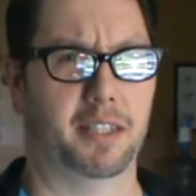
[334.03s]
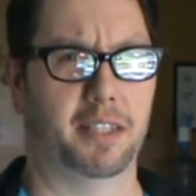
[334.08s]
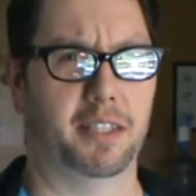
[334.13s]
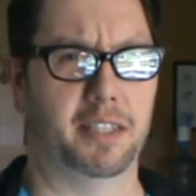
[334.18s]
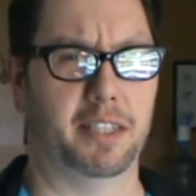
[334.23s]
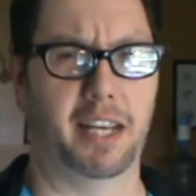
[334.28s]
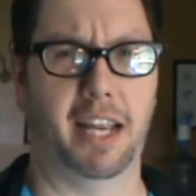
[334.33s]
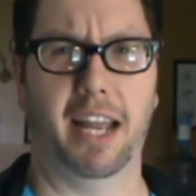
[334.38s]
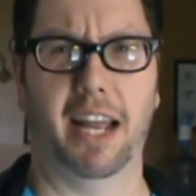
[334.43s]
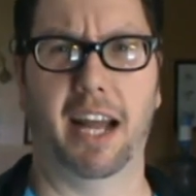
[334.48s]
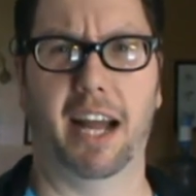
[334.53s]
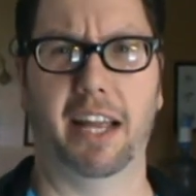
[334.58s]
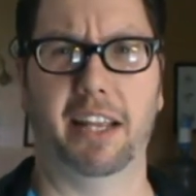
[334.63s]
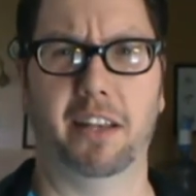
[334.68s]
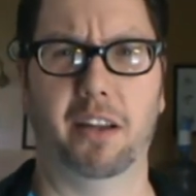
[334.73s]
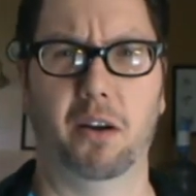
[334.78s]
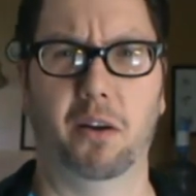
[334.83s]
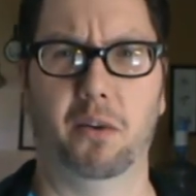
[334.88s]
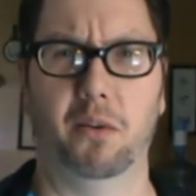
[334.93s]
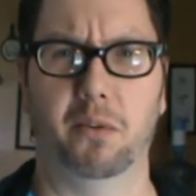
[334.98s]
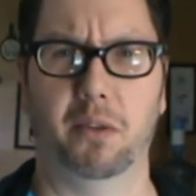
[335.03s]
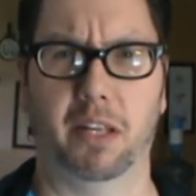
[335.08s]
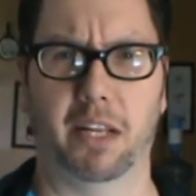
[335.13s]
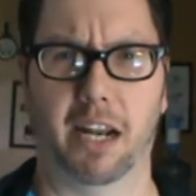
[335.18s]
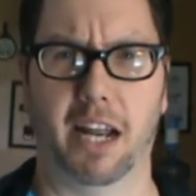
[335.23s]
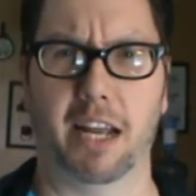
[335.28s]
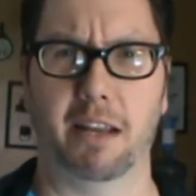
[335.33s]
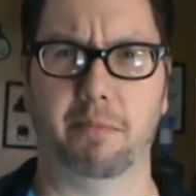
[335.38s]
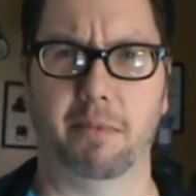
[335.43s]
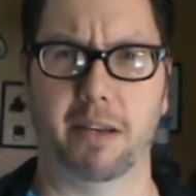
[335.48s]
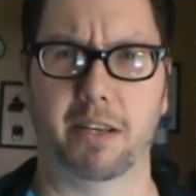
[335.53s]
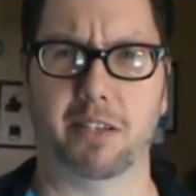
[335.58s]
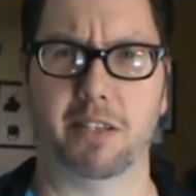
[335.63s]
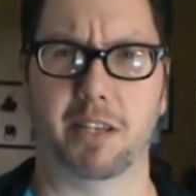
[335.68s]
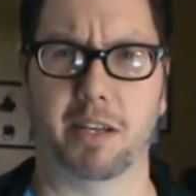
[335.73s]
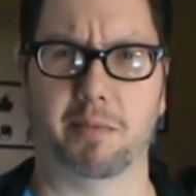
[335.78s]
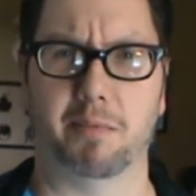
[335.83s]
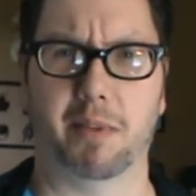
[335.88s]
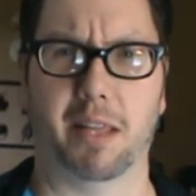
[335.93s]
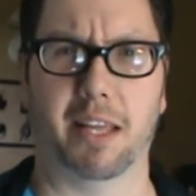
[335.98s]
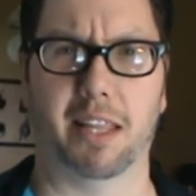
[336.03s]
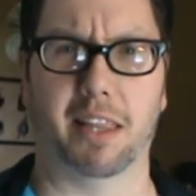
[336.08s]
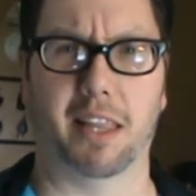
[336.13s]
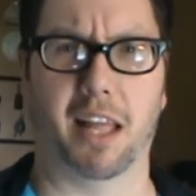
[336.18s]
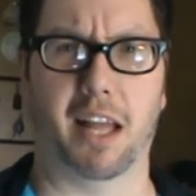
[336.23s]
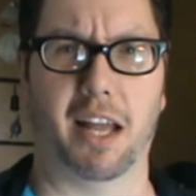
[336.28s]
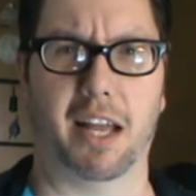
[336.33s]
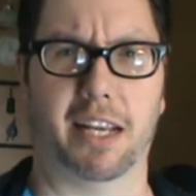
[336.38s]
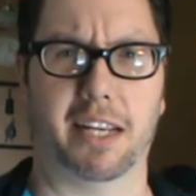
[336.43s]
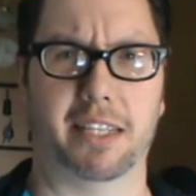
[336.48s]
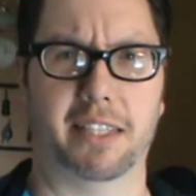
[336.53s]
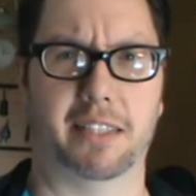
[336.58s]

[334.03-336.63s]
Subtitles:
Yeah, I know that I messed up that line.